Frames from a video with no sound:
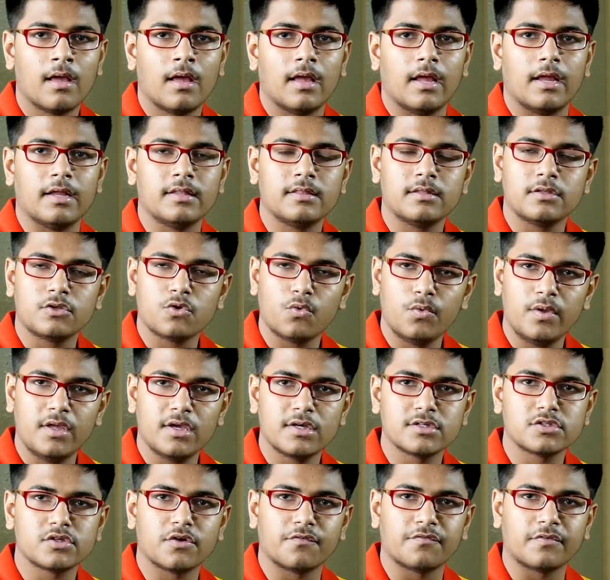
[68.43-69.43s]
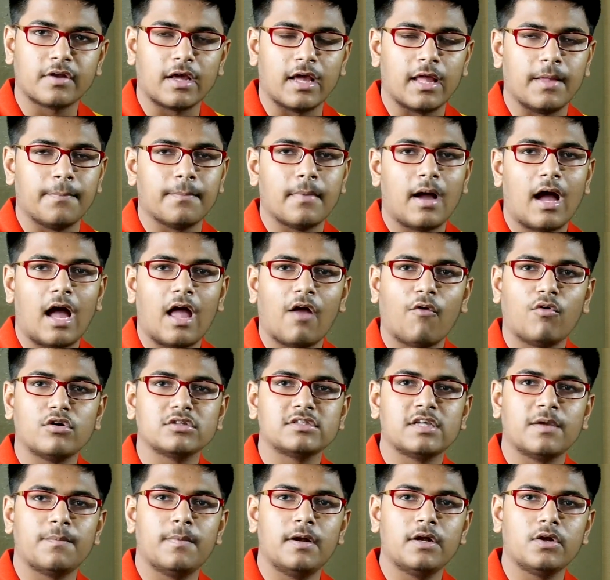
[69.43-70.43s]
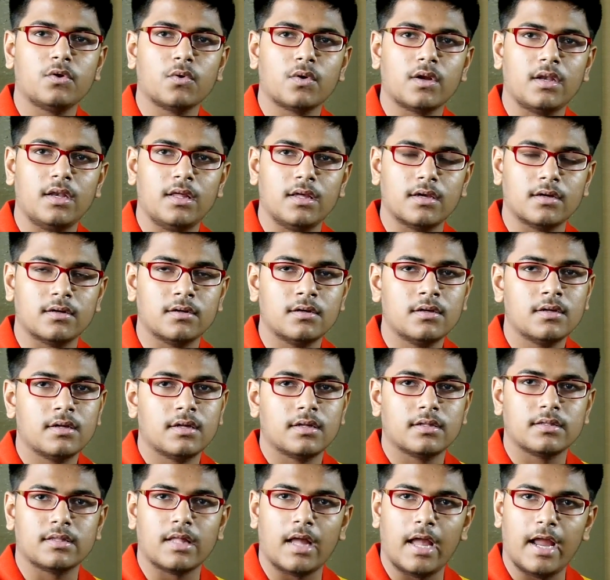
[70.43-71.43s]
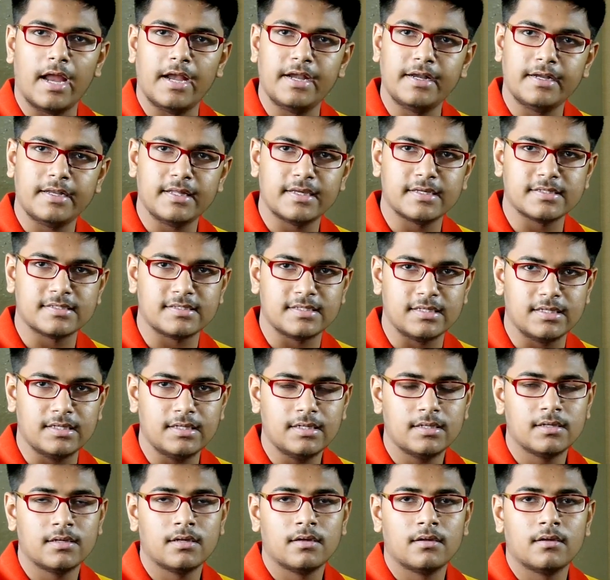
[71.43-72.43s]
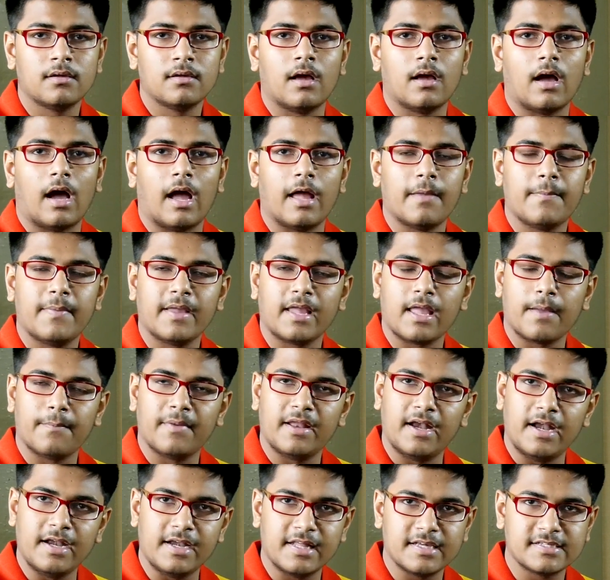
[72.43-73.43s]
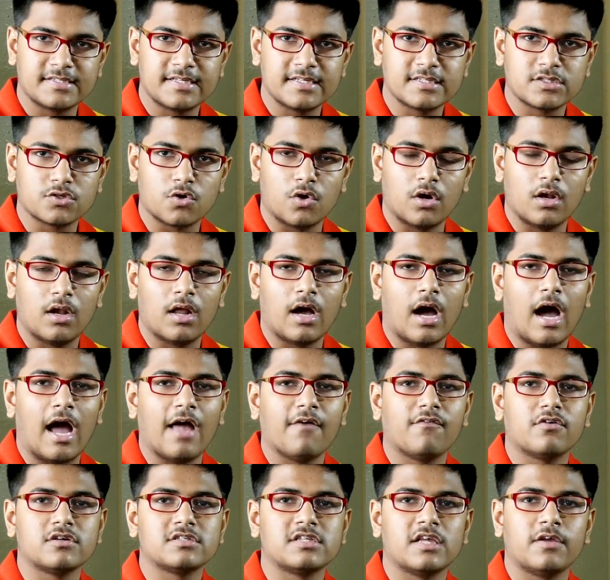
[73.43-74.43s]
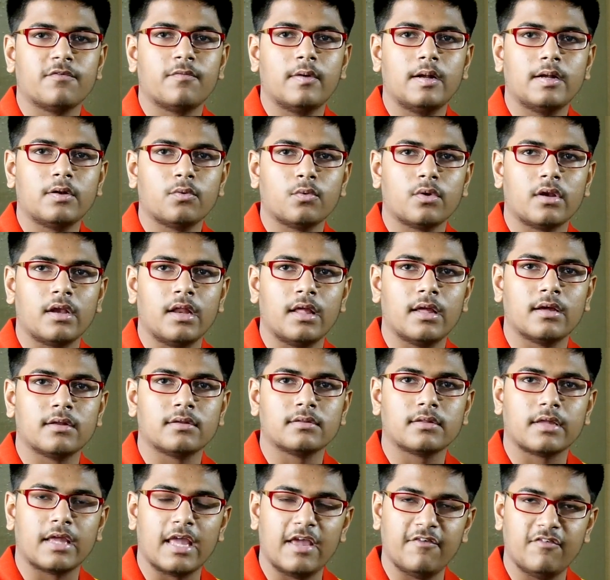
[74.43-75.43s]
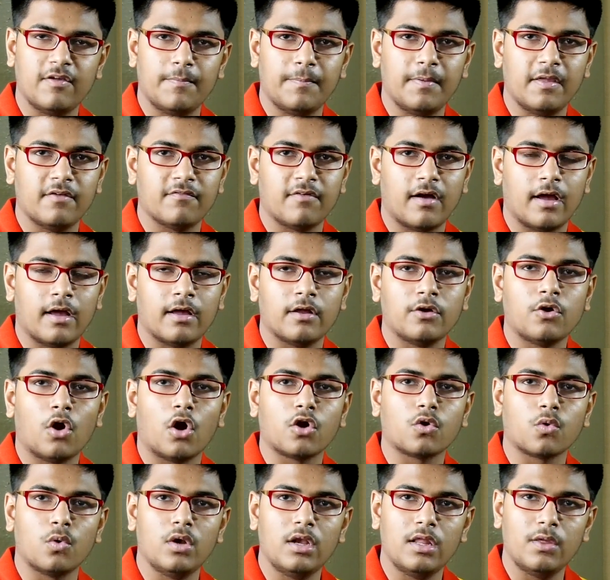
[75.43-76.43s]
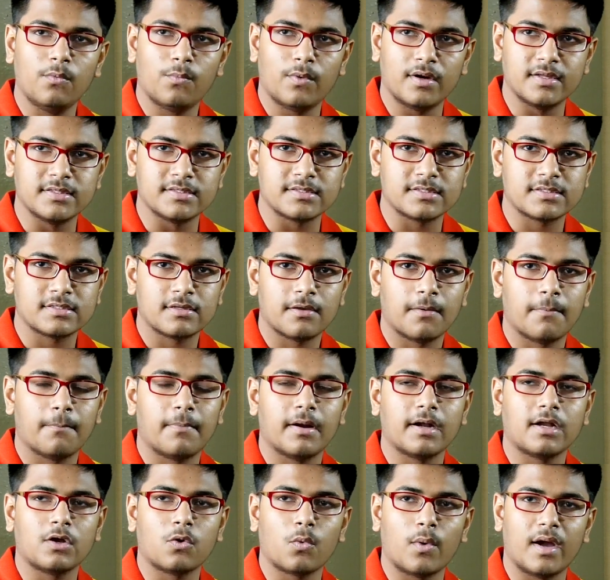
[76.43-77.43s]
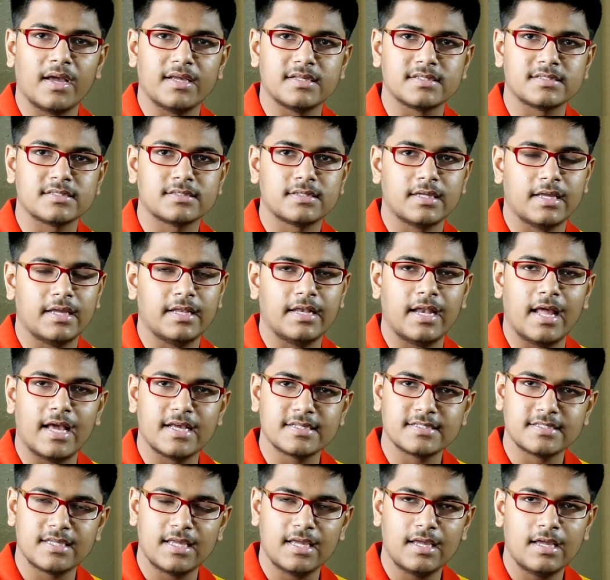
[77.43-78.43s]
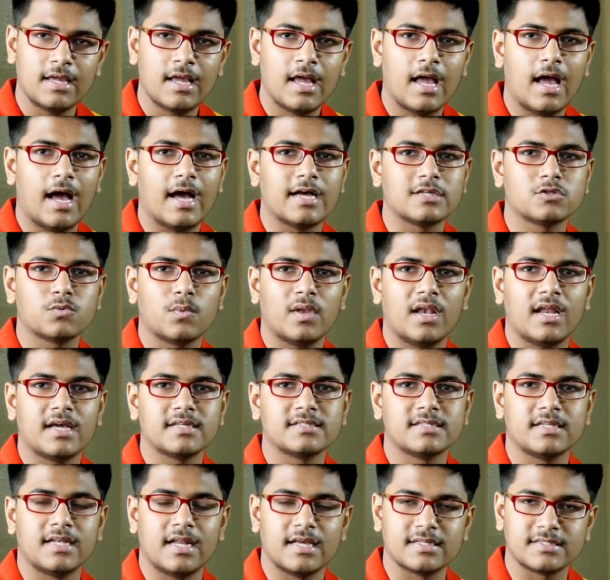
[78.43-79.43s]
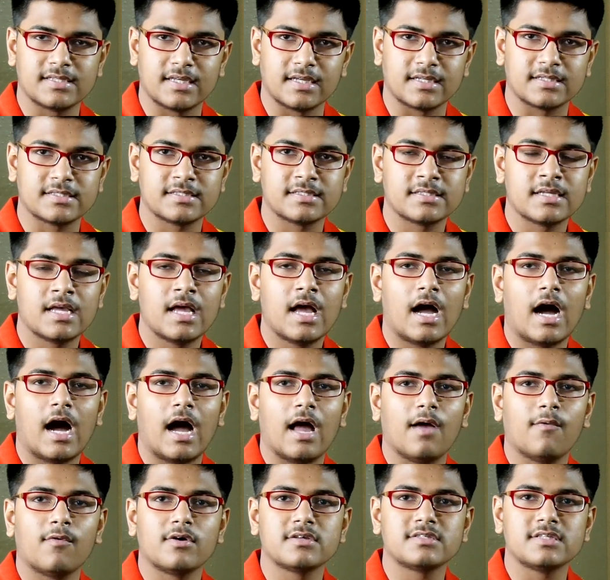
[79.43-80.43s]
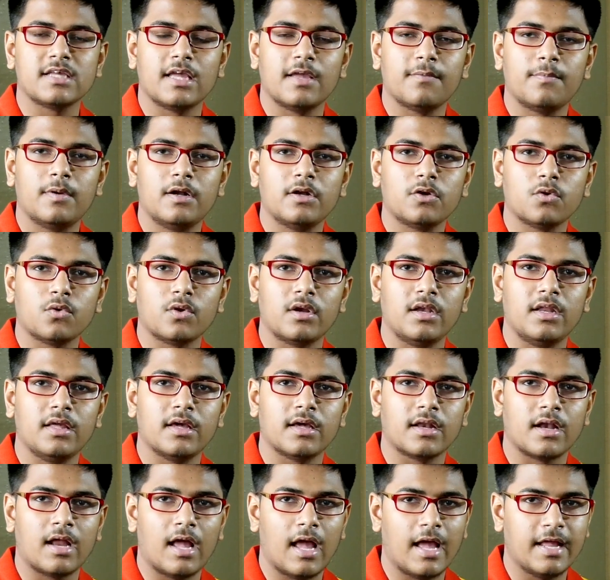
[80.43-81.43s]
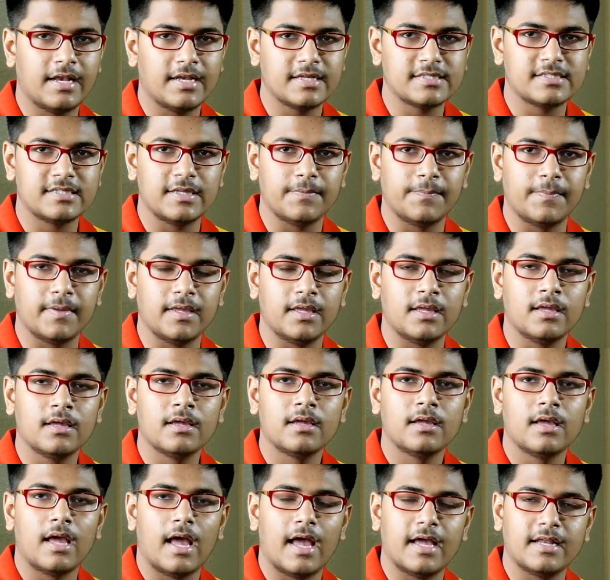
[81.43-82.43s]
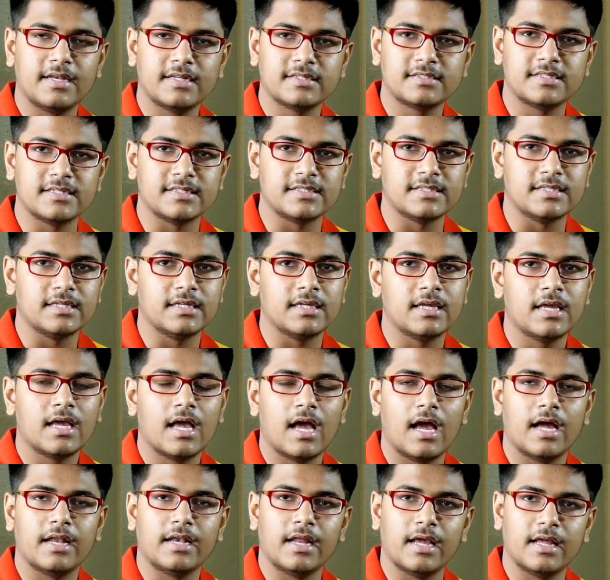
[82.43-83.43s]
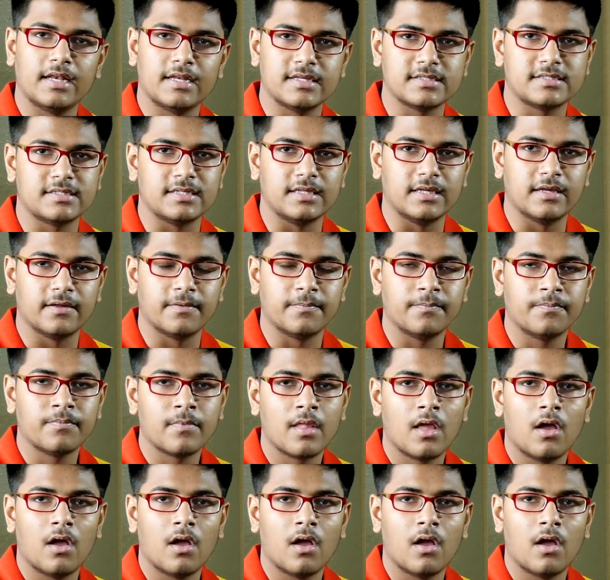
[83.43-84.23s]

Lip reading: In 2 years of time, I was able to clear the NTSC. I became an NTSC scholar. I was able to clear KVPY not only once but twice, in SA as well as in SX. I was able to clear NSEP, NSEC and NSEA,